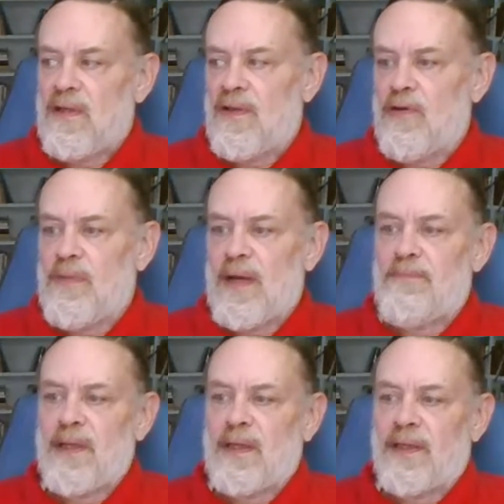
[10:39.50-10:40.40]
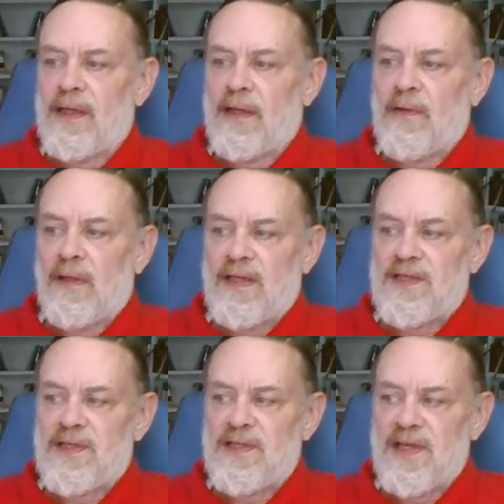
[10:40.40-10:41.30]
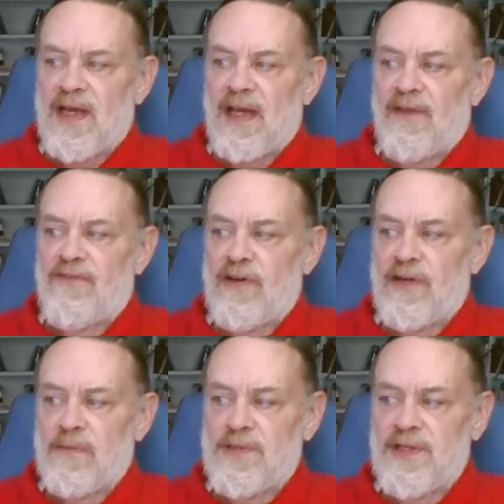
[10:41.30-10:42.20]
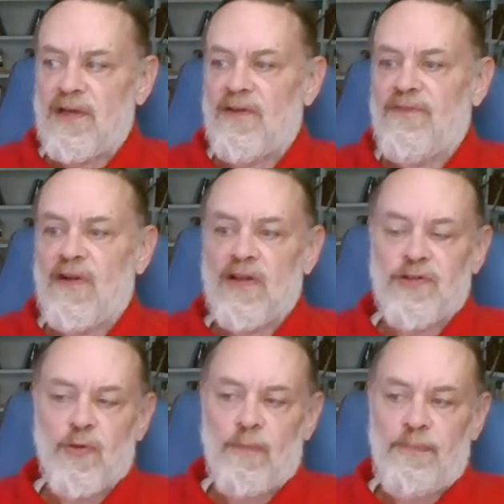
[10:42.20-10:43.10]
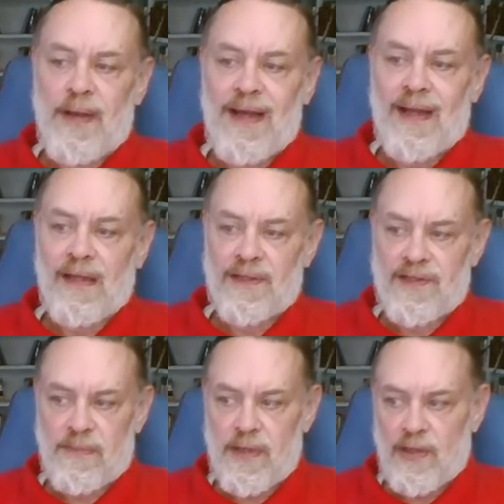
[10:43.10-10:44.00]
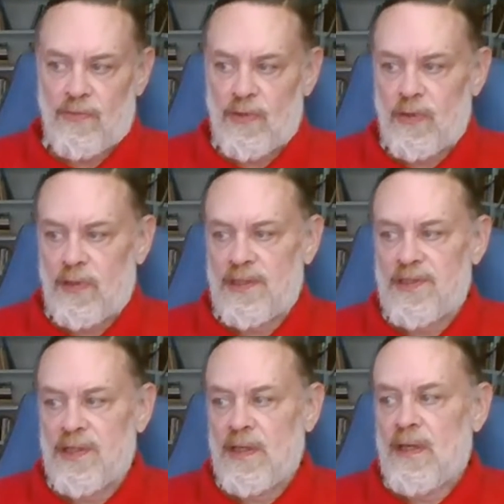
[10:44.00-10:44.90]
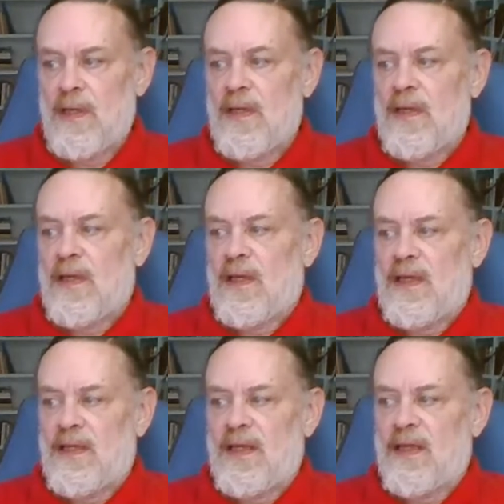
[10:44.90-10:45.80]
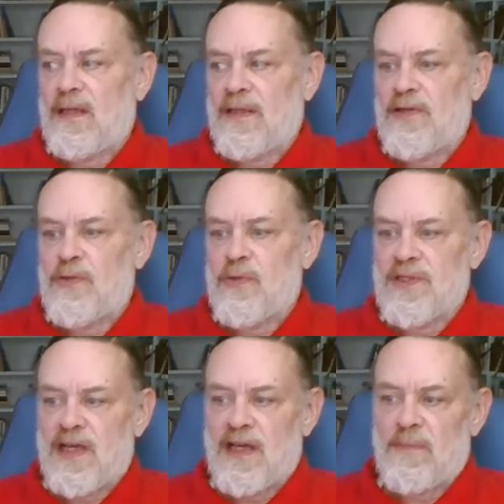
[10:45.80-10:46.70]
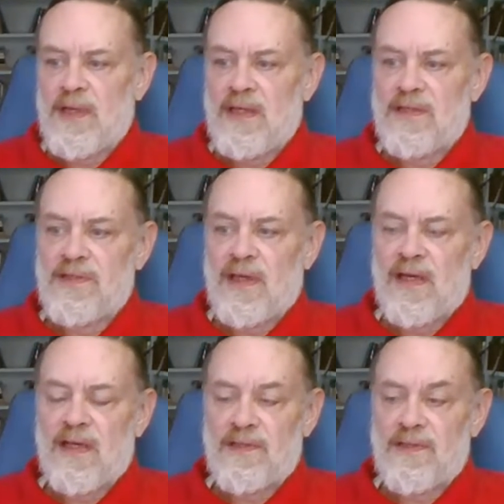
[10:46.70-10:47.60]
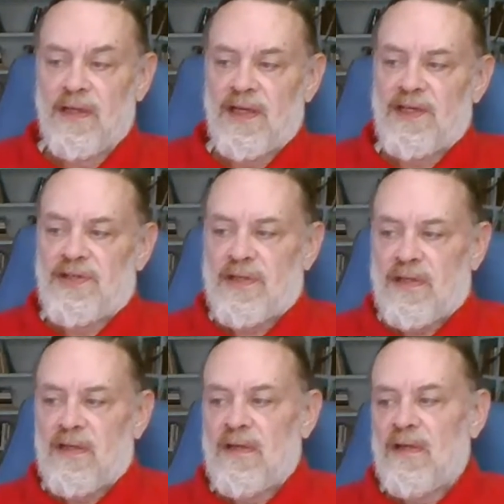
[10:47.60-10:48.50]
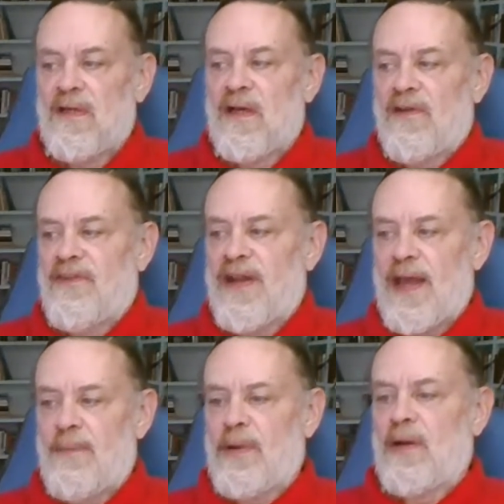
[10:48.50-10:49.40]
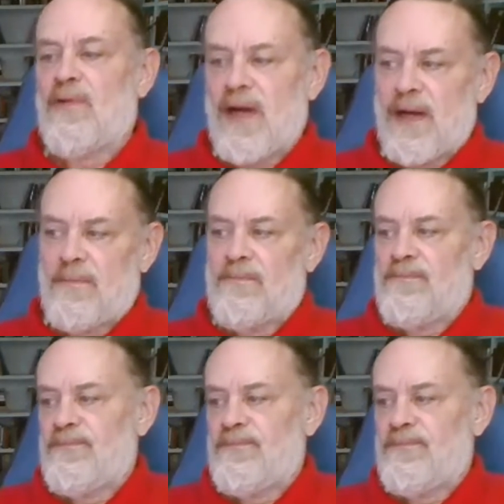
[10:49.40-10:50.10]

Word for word: though by building, or at least designing for himself, also a palace among the ruins, he yielded to his enemies the consolation of an epigram.